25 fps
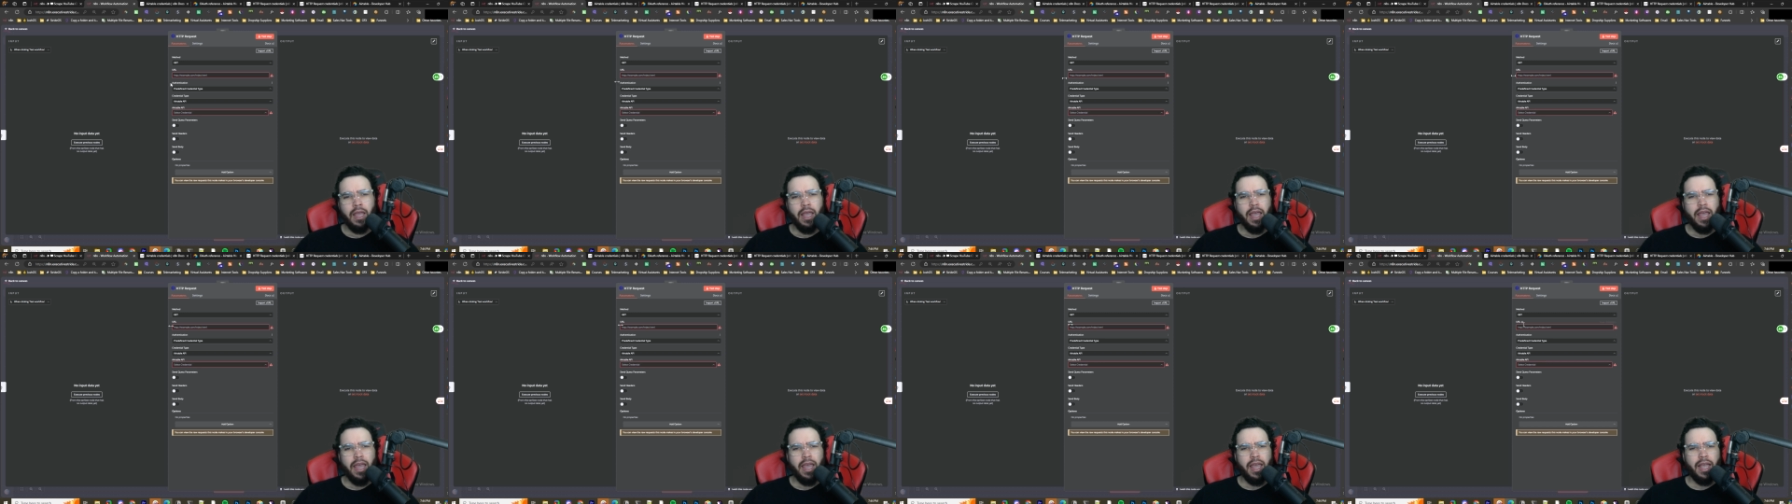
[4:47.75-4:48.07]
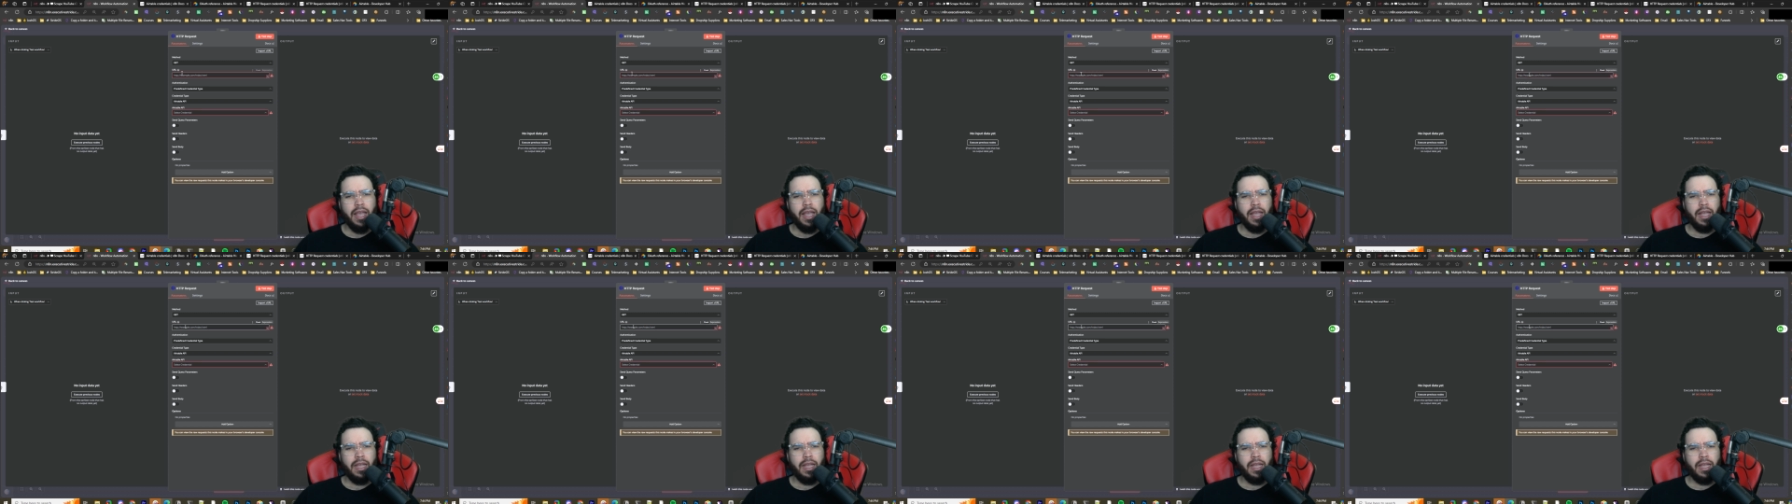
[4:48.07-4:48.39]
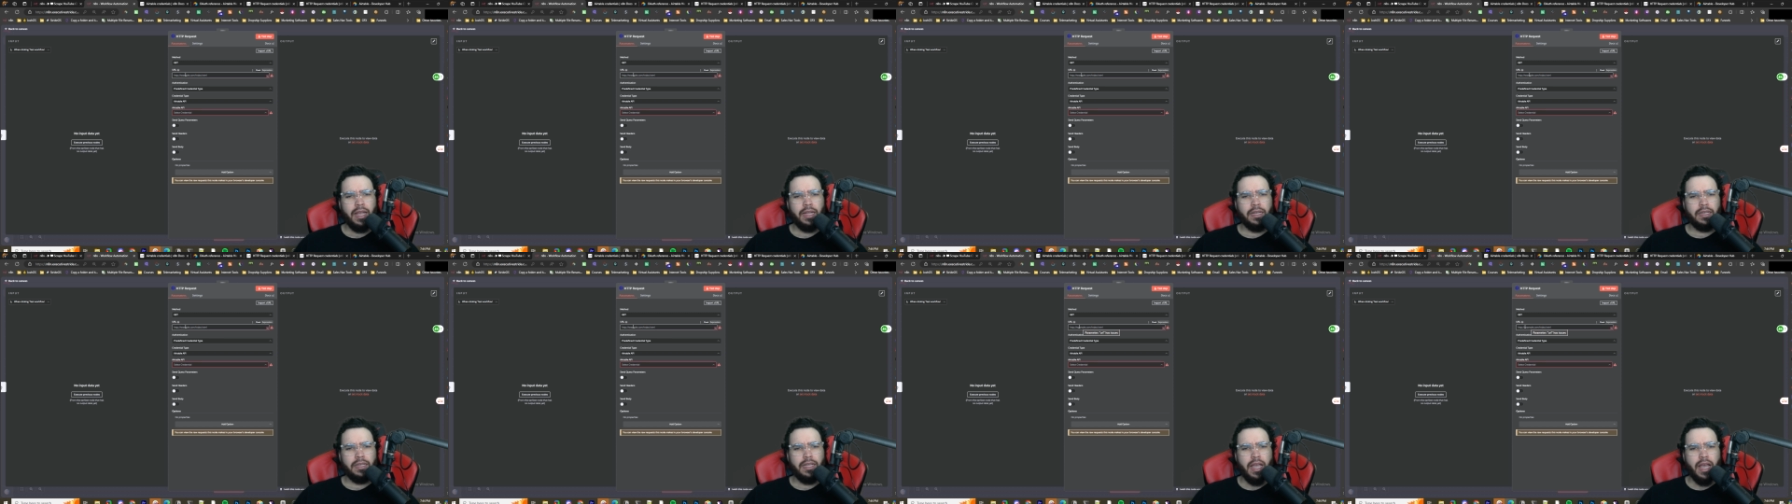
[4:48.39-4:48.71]

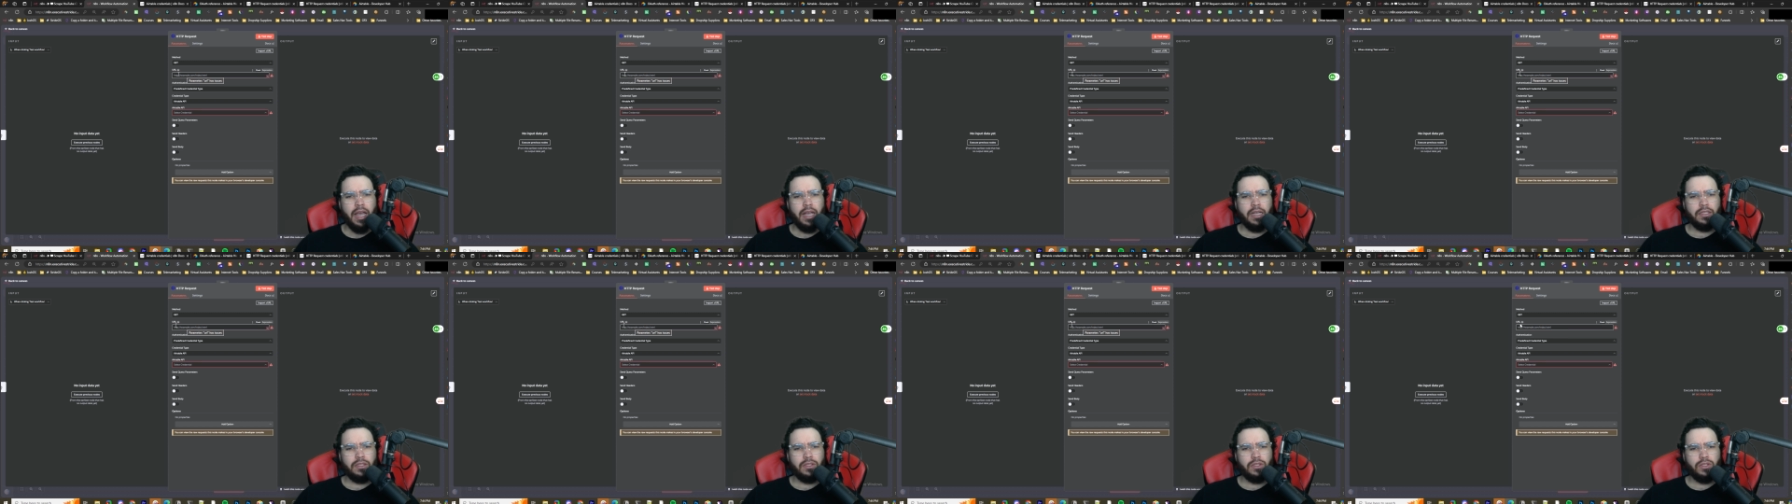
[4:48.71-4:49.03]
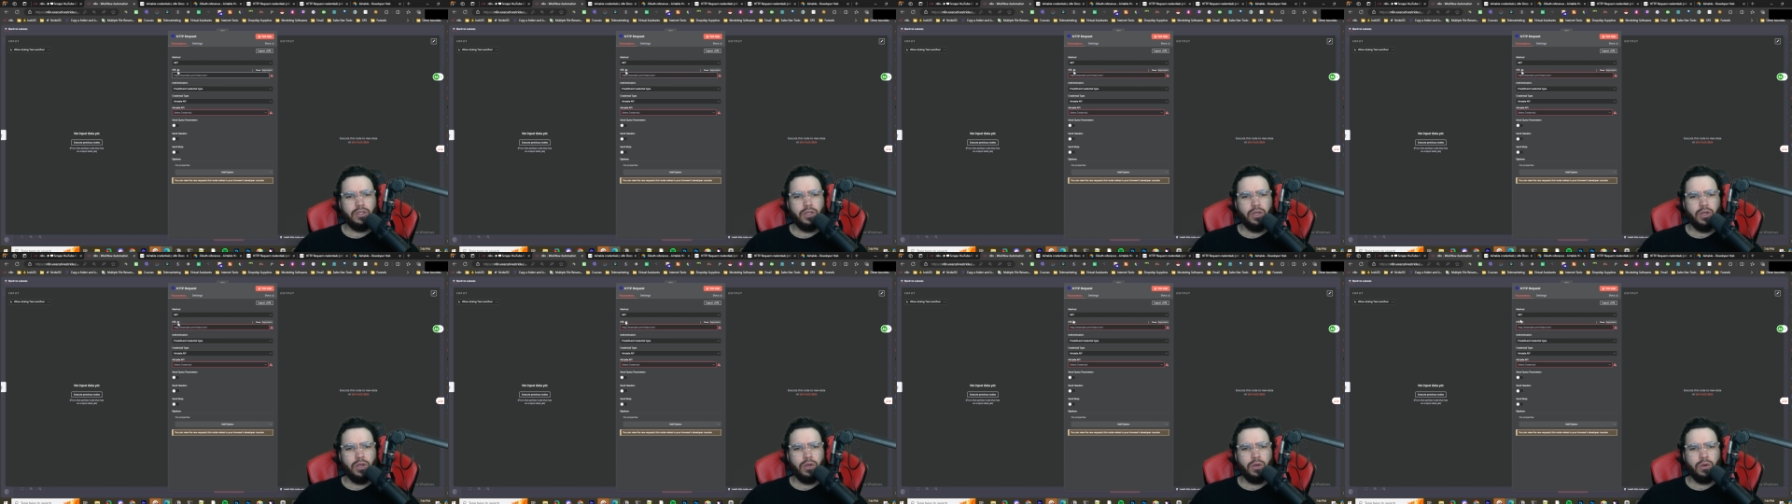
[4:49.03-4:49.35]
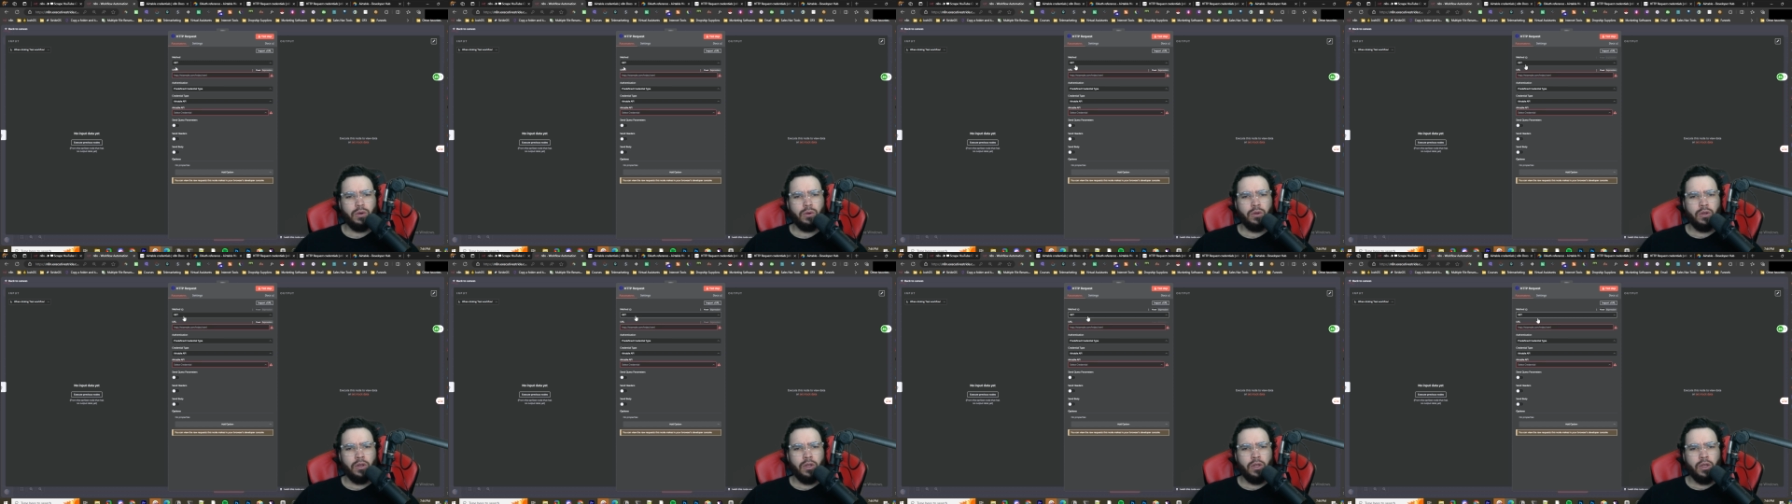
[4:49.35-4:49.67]
And yeah, so